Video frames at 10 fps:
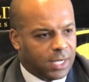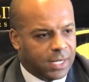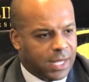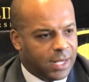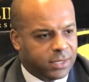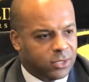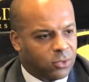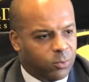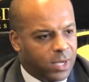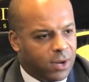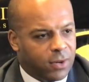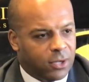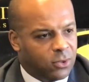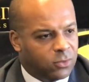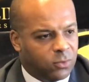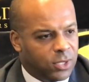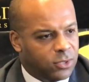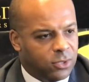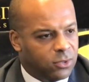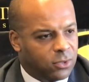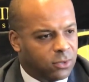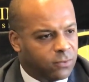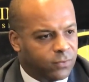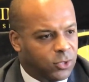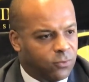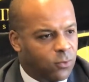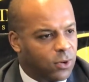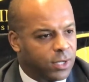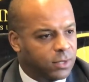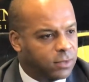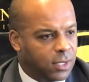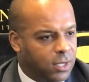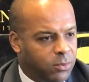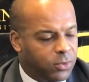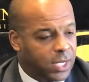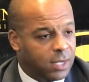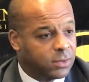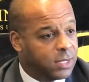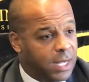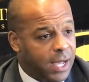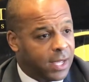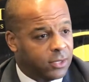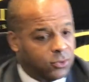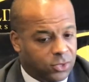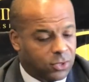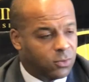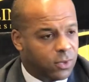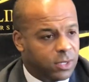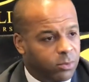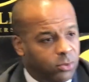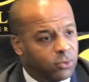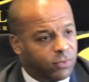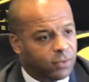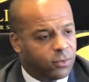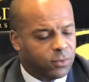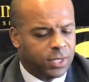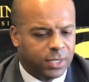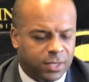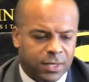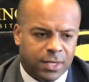and that has no bearing on whether you've won a couple games or not. You still want to improve every week.